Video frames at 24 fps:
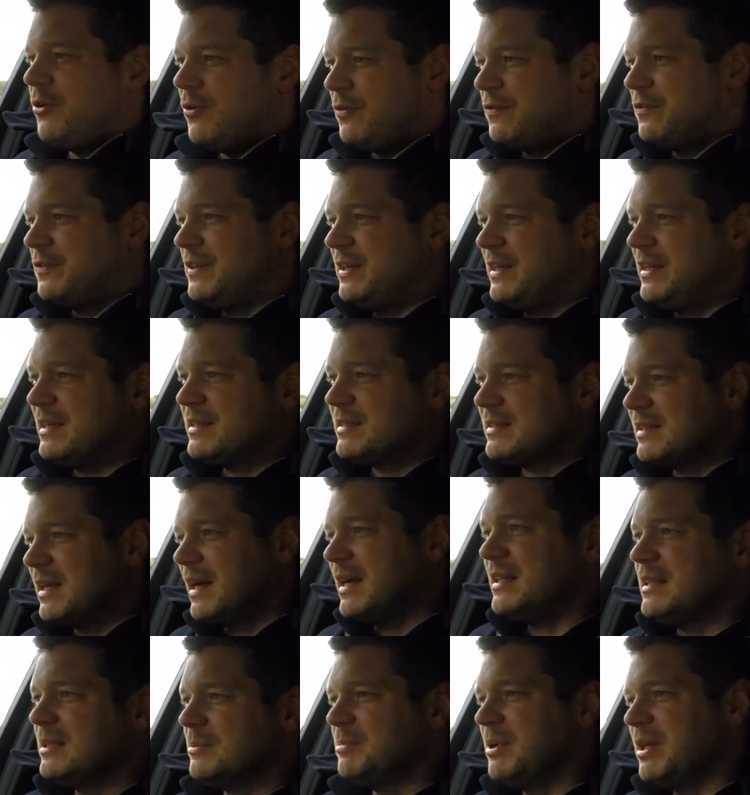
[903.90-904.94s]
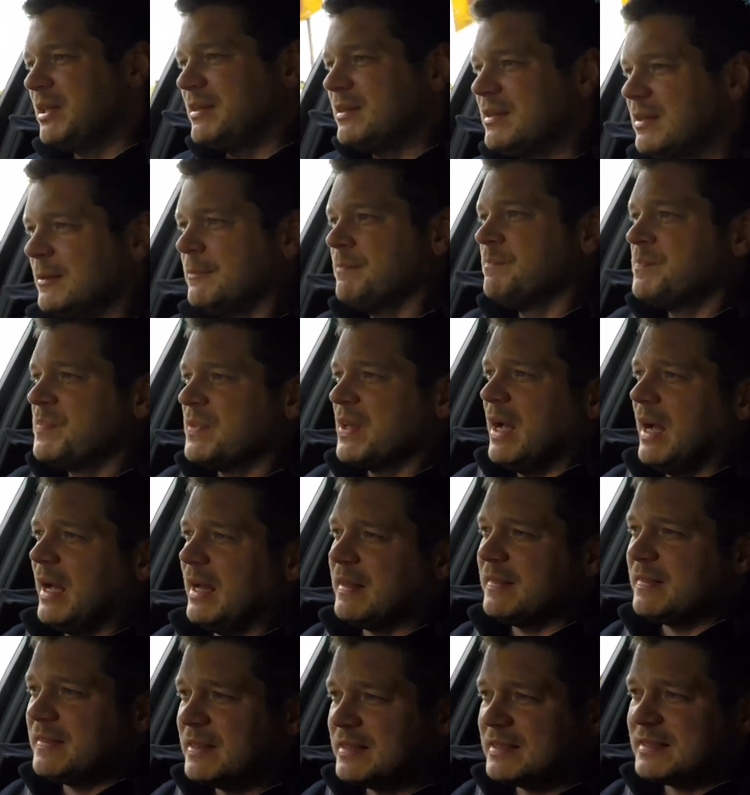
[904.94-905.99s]
of the excitement.
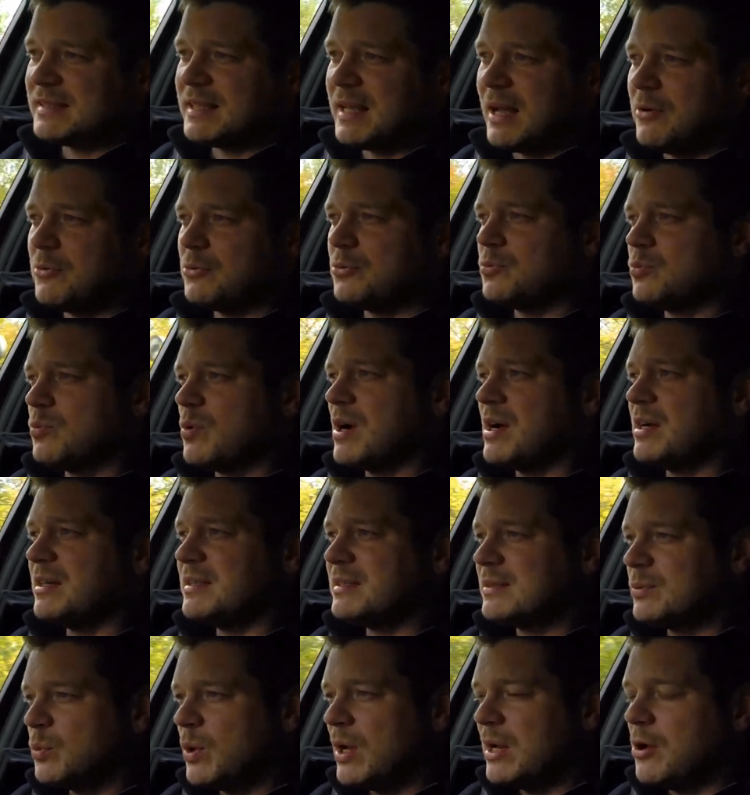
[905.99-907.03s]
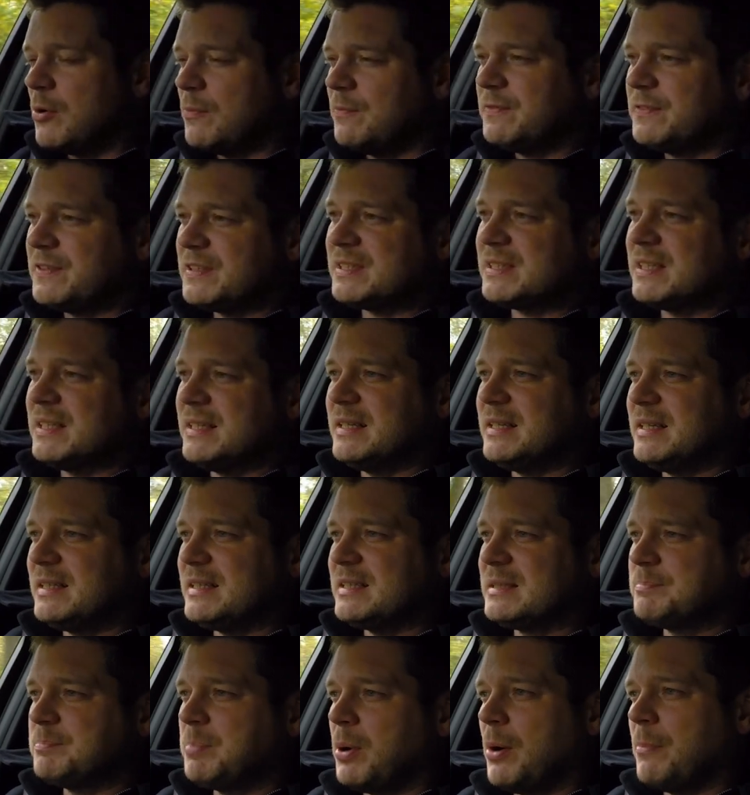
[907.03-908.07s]
The sound wise, well, obviously
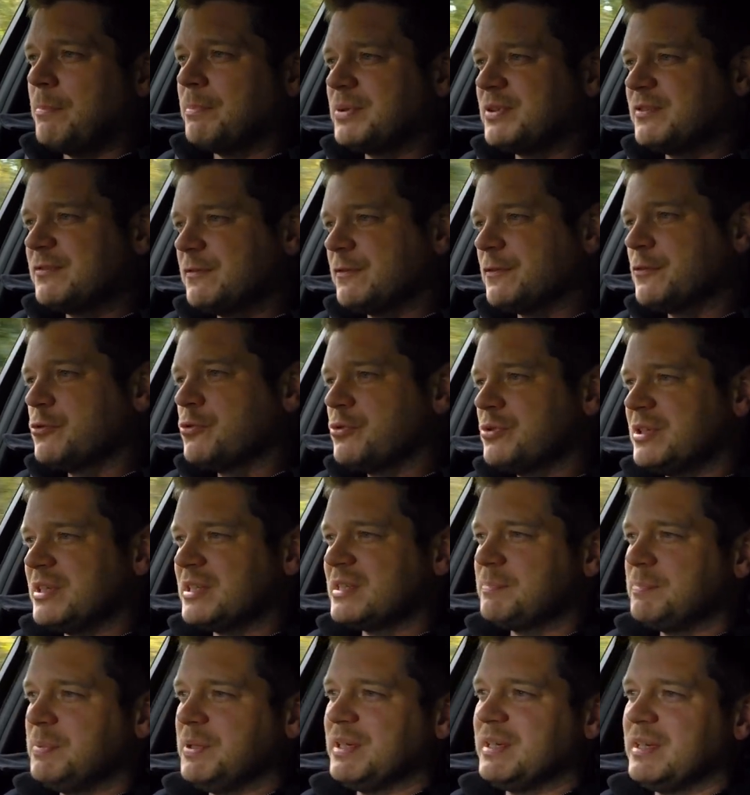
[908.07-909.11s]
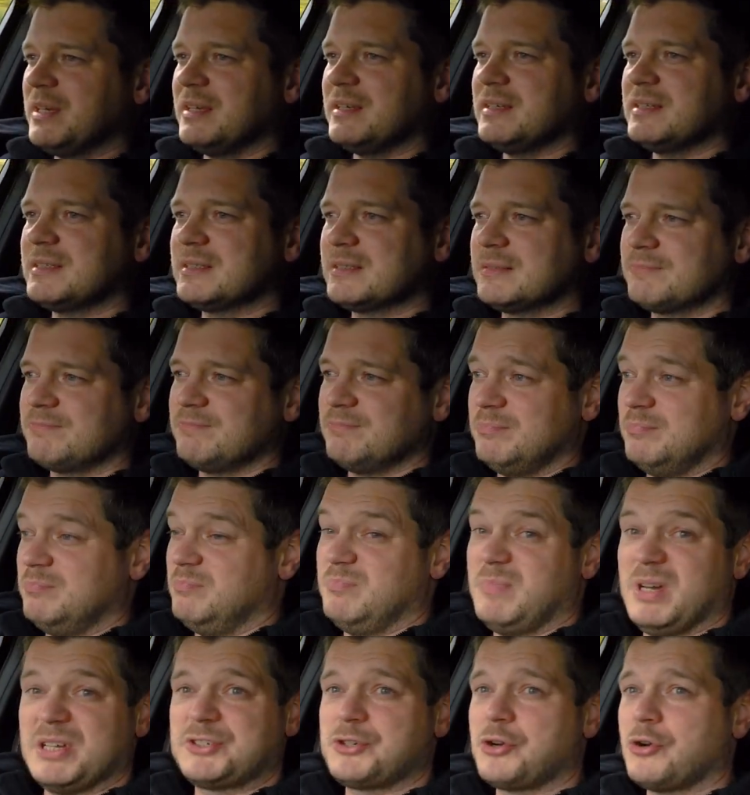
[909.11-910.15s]
it's pumped through the speakers,
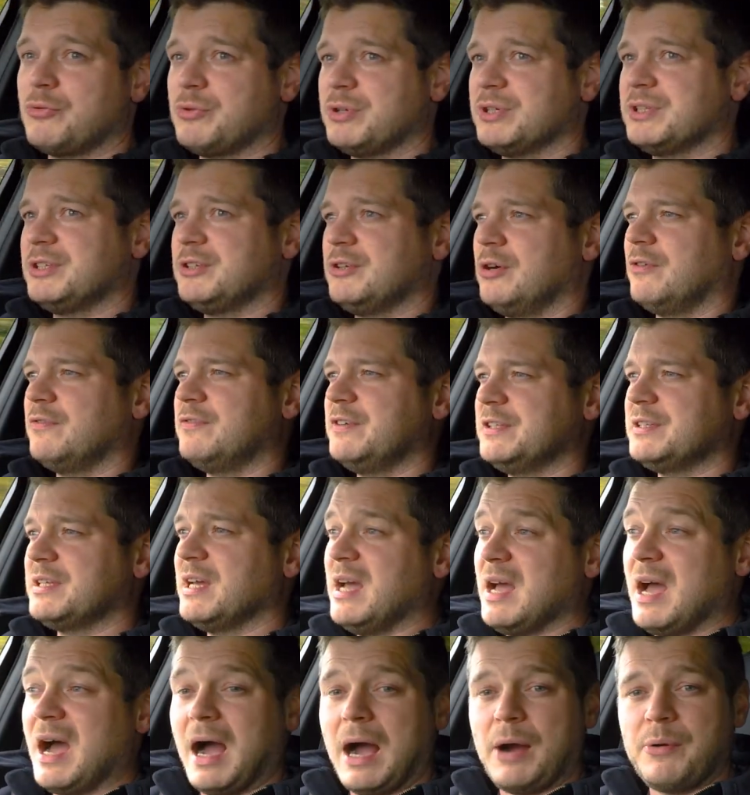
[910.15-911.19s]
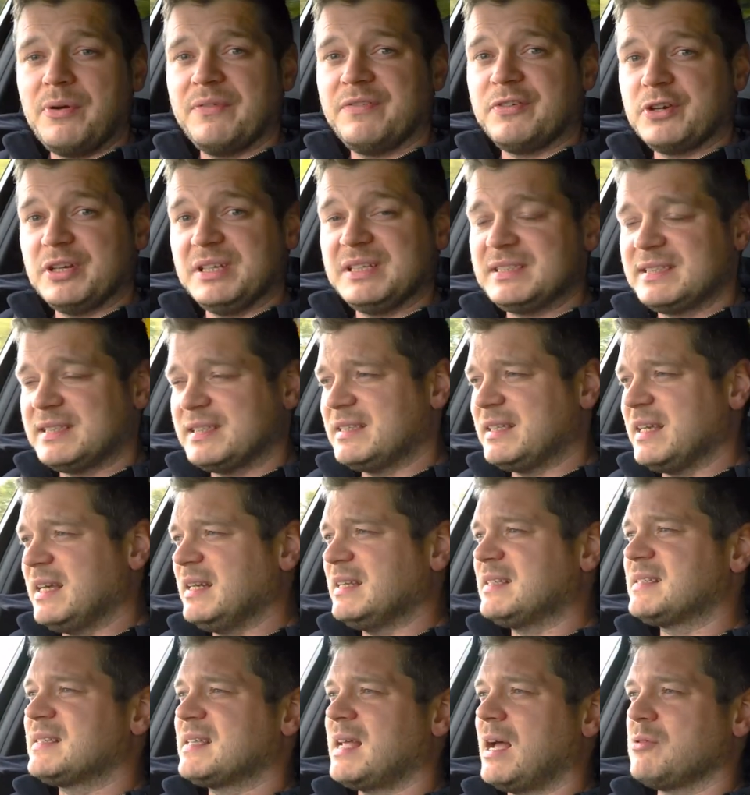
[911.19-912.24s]
majority of it. However, it
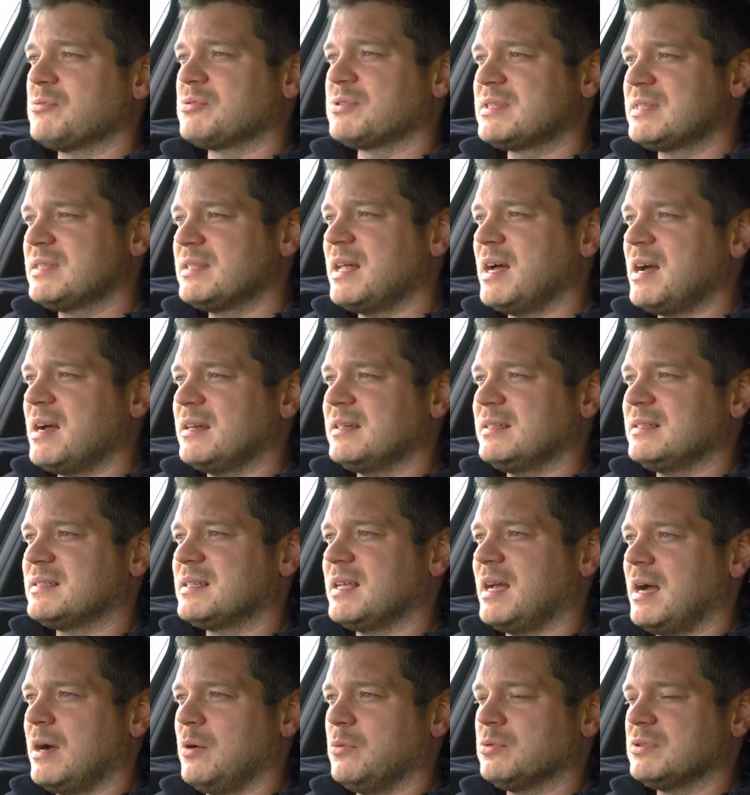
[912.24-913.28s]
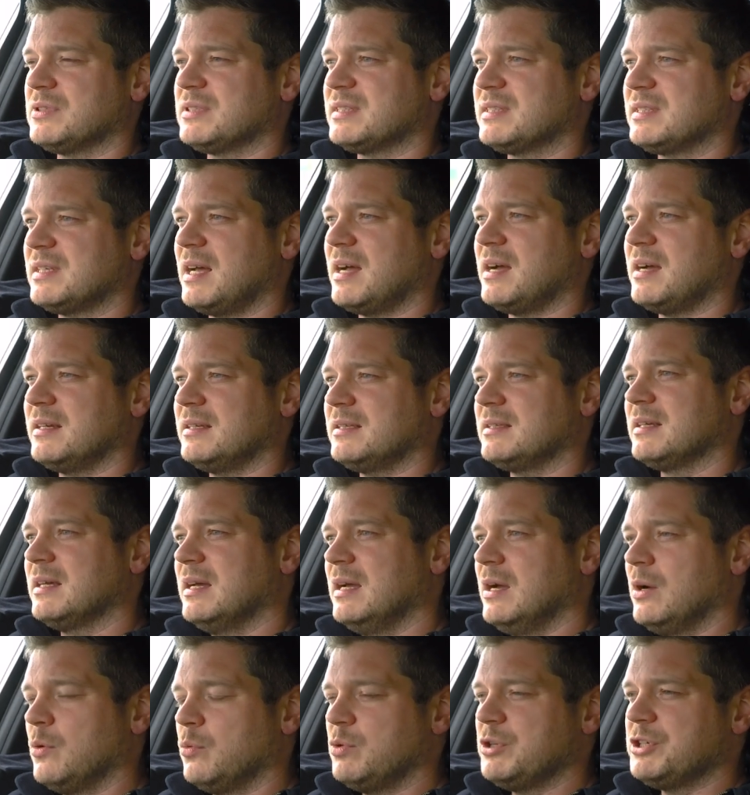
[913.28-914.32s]
still sounds nice outside,
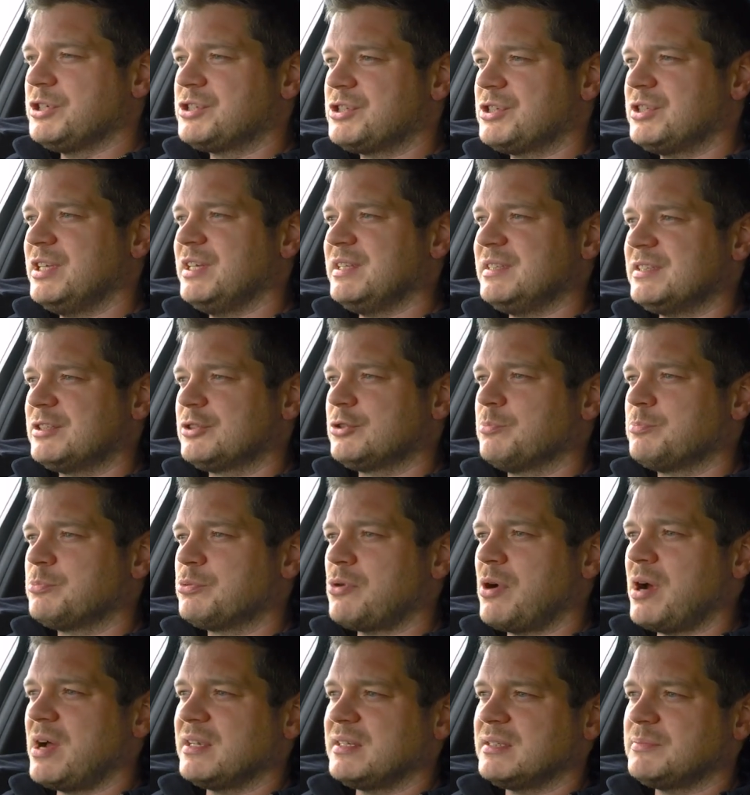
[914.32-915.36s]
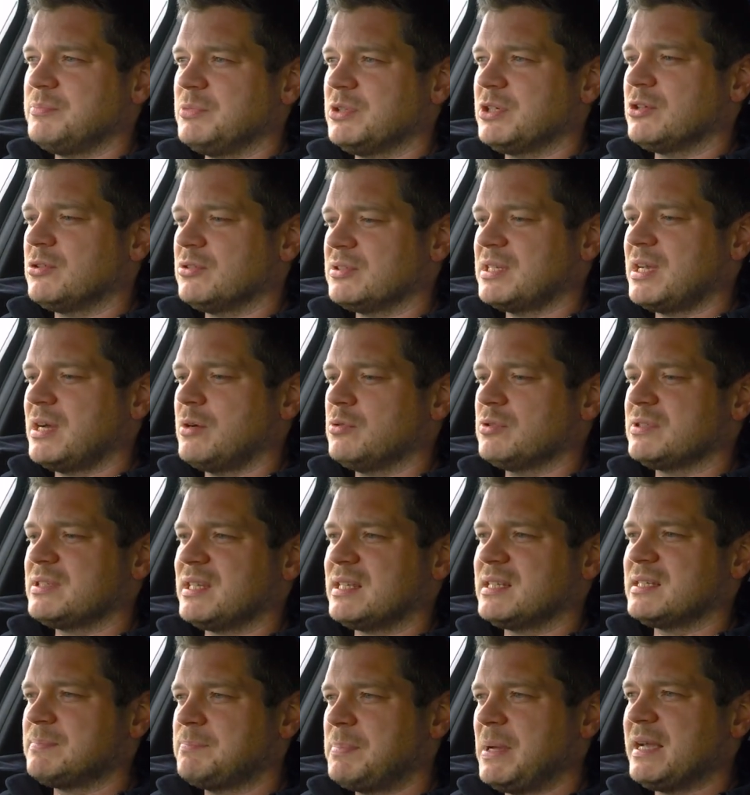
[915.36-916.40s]
which did surprise me because I was
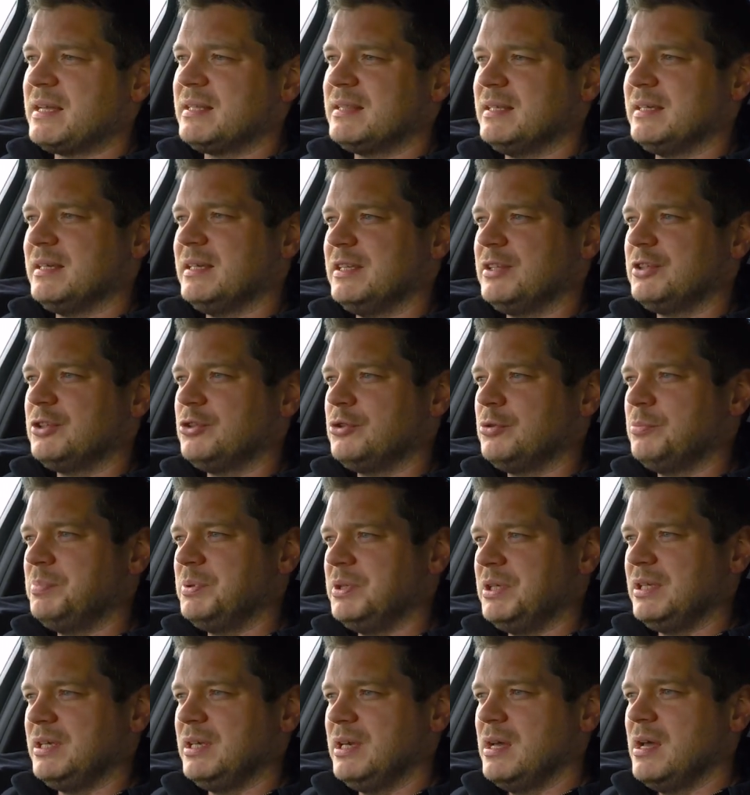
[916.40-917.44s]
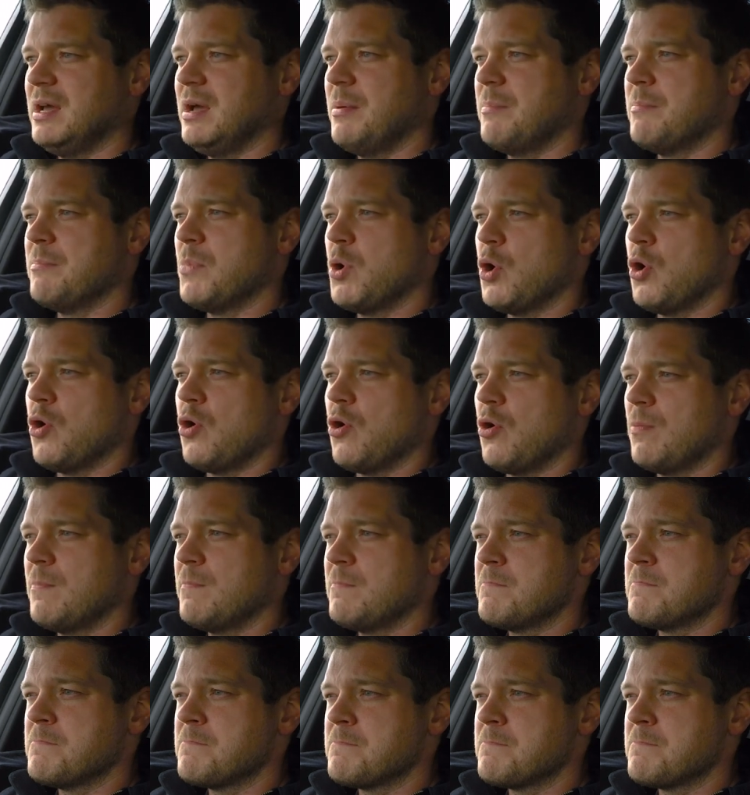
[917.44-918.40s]
expecting it to be more,